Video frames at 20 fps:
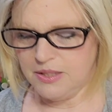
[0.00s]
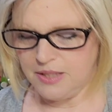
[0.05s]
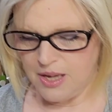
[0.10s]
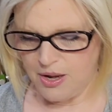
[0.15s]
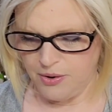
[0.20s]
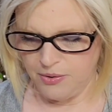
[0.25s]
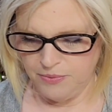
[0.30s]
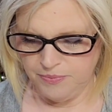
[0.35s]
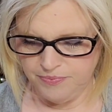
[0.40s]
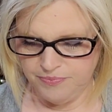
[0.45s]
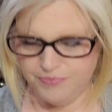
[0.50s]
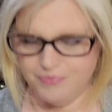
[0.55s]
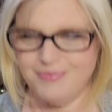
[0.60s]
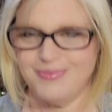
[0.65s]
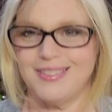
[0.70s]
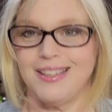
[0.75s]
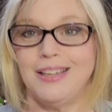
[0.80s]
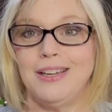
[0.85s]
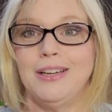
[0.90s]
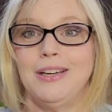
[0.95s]
So
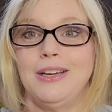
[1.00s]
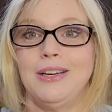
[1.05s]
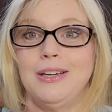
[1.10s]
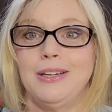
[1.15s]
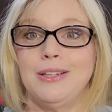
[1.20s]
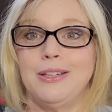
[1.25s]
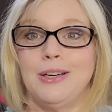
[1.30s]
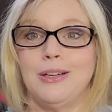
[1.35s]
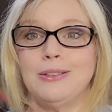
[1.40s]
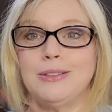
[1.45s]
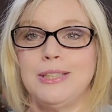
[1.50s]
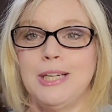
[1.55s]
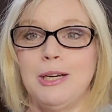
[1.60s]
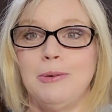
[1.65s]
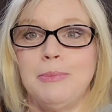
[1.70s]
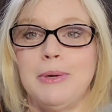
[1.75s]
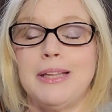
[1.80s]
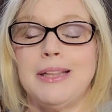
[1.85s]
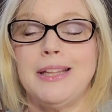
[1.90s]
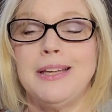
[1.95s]
y'all
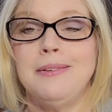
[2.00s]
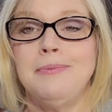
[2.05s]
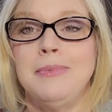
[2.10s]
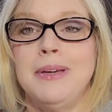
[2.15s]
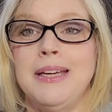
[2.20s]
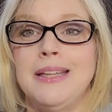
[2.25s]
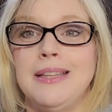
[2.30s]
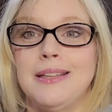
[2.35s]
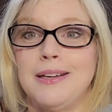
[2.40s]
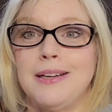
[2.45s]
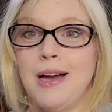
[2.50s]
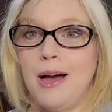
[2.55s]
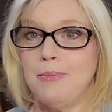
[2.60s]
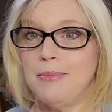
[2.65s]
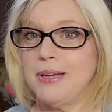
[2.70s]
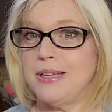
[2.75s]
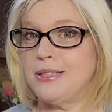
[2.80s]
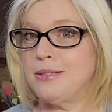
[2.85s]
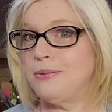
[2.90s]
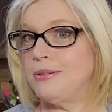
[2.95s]
tell me, leave me in the
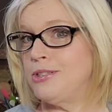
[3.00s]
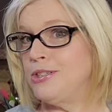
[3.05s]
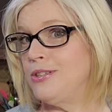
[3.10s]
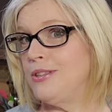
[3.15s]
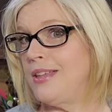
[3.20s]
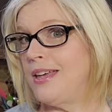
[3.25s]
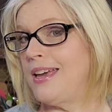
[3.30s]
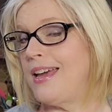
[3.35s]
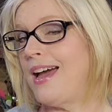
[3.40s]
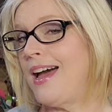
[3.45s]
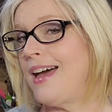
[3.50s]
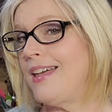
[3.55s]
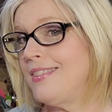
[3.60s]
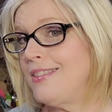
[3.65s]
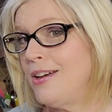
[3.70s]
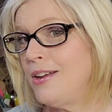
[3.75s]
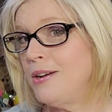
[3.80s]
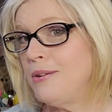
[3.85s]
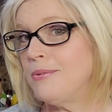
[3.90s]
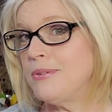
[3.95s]
comments what you think. I
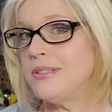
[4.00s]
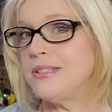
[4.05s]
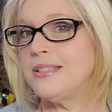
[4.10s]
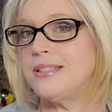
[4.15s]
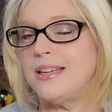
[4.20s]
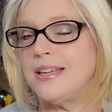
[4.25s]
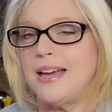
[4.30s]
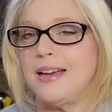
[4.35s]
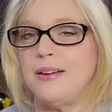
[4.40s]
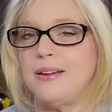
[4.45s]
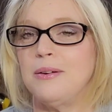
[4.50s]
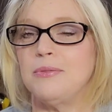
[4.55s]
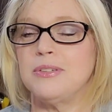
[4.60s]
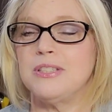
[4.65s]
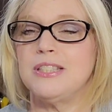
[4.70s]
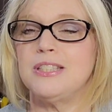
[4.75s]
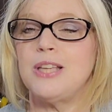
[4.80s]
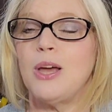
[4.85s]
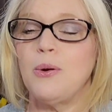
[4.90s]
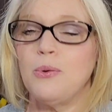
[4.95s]
thought it was, it
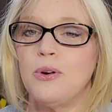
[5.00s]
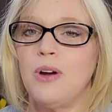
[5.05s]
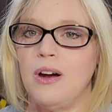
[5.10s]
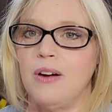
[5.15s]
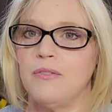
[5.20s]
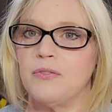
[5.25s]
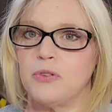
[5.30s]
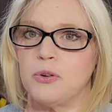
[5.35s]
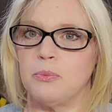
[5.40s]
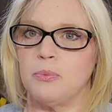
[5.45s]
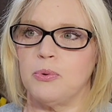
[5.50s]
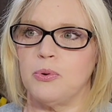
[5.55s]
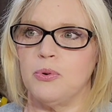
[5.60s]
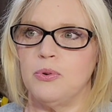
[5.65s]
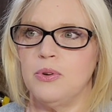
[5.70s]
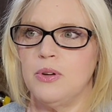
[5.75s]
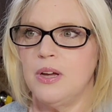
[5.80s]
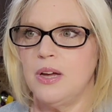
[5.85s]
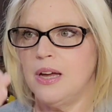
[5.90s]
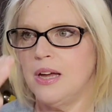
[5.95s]
was so
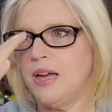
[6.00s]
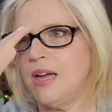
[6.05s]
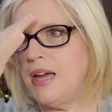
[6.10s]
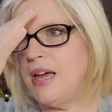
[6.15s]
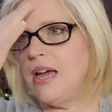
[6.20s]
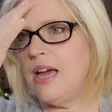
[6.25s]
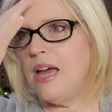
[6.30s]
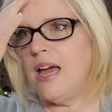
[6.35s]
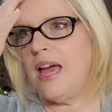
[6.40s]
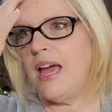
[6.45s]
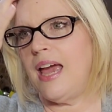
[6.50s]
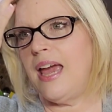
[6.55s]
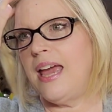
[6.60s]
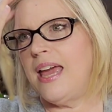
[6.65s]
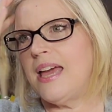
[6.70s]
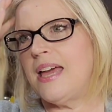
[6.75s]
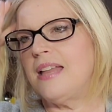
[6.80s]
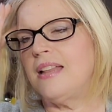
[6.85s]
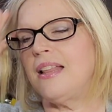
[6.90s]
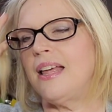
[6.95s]
comfortable.
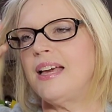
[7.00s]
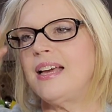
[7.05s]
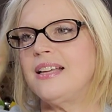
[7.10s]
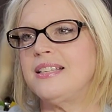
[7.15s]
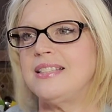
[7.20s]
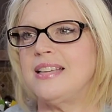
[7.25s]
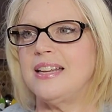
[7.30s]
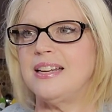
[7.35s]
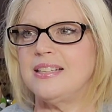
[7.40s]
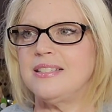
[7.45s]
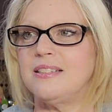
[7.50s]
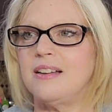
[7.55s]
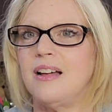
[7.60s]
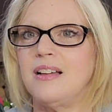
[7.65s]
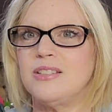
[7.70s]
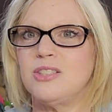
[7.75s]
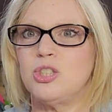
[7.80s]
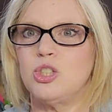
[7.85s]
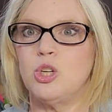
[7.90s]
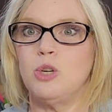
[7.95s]
And like I said, it's
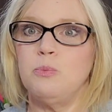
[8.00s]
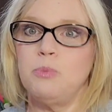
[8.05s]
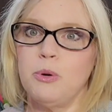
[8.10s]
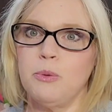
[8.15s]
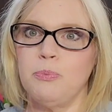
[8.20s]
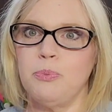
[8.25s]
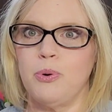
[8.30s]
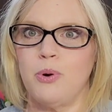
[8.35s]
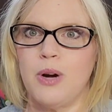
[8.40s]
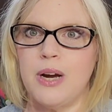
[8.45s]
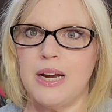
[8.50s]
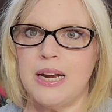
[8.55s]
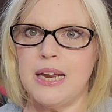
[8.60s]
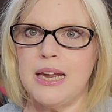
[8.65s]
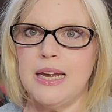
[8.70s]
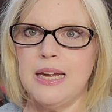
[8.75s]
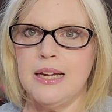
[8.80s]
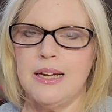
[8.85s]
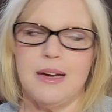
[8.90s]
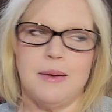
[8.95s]
not super
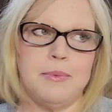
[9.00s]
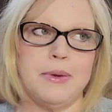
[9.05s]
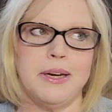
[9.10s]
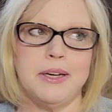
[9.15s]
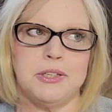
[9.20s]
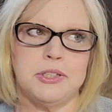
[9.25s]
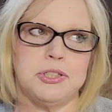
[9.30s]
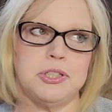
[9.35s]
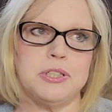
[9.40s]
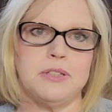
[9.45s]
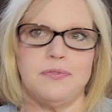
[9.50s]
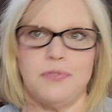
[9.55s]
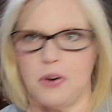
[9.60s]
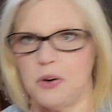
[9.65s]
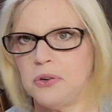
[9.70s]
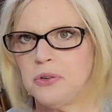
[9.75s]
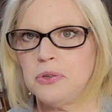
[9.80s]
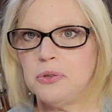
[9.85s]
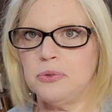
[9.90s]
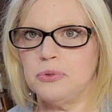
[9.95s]
pretty. I mean, it's just
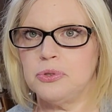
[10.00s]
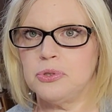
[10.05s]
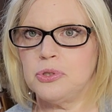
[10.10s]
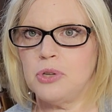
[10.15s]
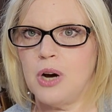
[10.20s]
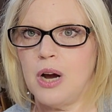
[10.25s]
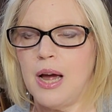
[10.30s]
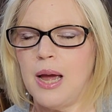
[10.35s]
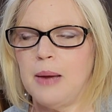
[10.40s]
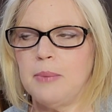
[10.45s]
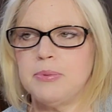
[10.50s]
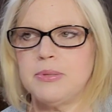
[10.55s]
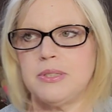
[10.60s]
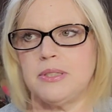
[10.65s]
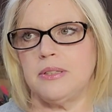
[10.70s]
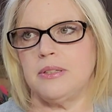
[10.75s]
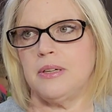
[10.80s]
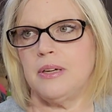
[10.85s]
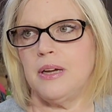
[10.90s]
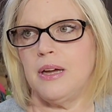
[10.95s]
vertical
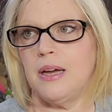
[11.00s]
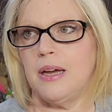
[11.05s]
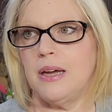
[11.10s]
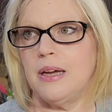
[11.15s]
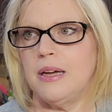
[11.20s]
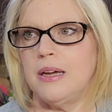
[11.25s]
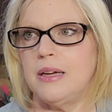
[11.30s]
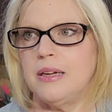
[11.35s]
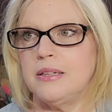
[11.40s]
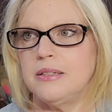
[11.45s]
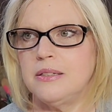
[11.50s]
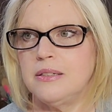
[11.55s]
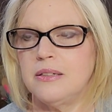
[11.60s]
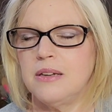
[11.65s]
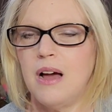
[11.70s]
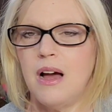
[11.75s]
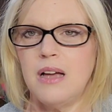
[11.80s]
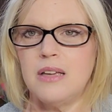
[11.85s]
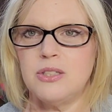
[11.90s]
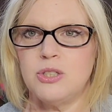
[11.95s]
stripes
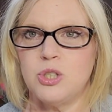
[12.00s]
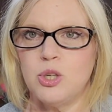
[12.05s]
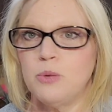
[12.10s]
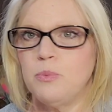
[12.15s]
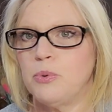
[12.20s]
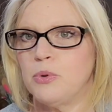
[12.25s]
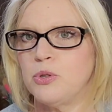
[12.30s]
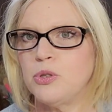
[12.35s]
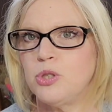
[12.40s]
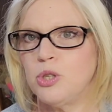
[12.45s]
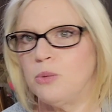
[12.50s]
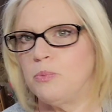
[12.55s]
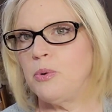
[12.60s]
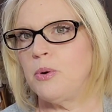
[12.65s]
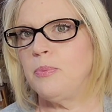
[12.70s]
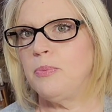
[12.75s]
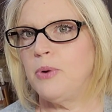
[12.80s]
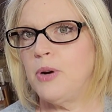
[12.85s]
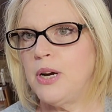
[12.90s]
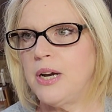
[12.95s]
not super,
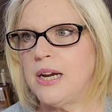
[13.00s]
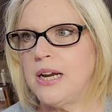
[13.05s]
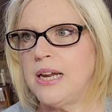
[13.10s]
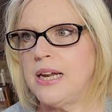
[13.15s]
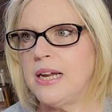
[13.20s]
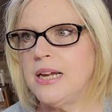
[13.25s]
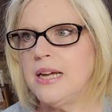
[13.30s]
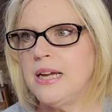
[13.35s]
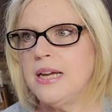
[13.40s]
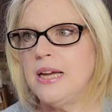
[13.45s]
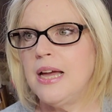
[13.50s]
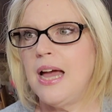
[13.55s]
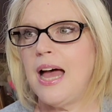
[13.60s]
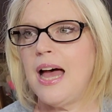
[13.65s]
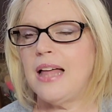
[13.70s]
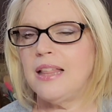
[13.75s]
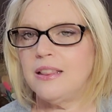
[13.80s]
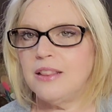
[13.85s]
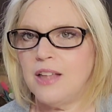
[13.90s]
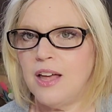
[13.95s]
super pretty.
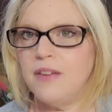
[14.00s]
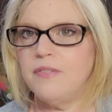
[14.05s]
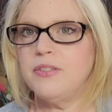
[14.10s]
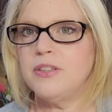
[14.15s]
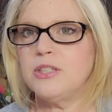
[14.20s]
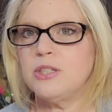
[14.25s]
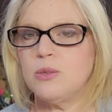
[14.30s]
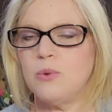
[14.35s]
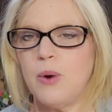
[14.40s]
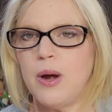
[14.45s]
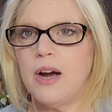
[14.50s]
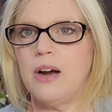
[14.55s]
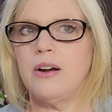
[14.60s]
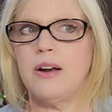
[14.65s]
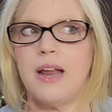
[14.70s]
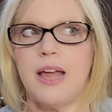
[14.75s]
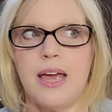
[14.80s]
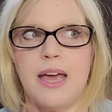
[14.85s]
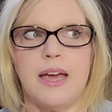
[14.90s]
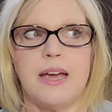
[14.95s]
I love the
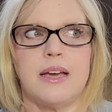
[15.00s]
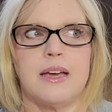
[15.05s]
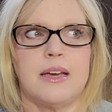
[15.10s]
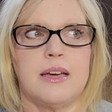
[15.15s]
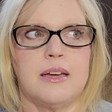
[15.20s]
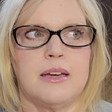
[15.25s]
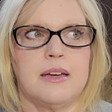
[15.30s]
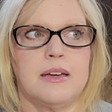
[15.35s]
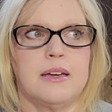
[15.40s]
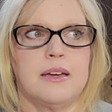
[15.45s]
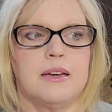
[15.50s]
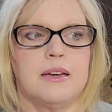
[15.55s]
square neck,